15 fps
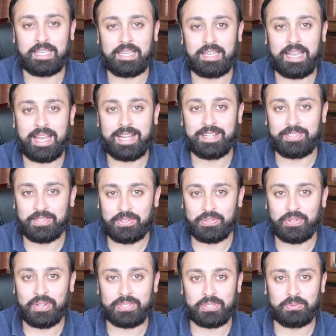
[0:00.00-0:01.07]
had to do
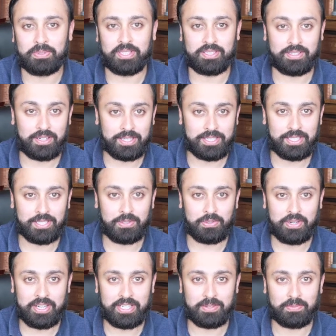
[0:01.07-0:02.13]
also with the current
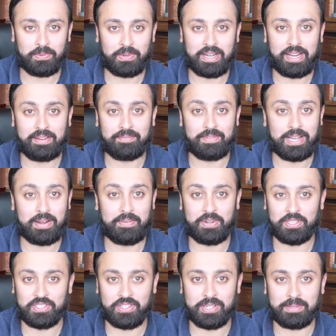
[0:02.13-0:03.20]
situation where I never
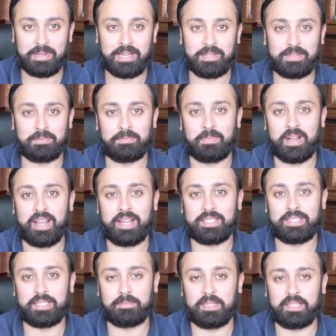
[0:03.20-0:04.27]
thought about buying
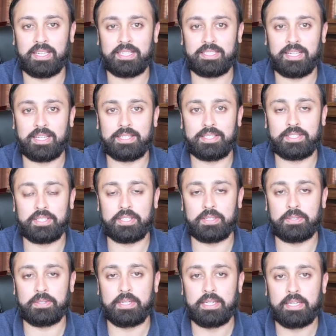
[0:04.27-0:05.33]
something like that.
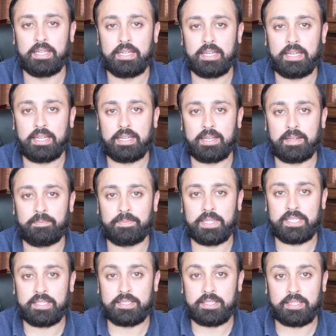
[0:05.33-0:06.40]
So
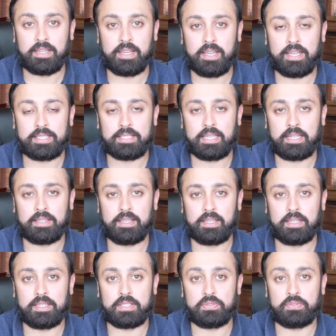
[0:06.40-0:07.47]
this is a case, I
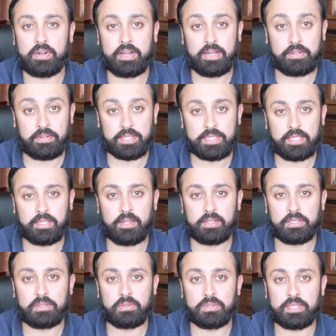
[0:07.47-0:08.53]
think it's very interesting
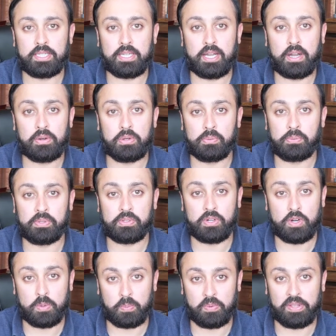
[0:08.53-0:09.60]
also to see how you will
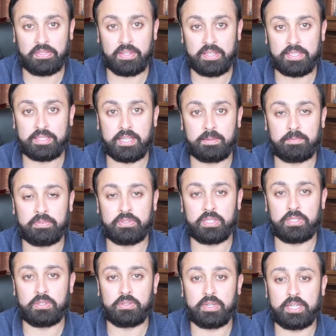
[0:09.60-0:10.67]
cope with this type of
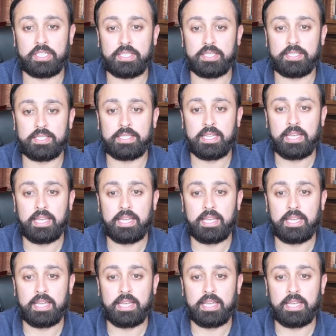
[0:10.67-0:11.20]
situations.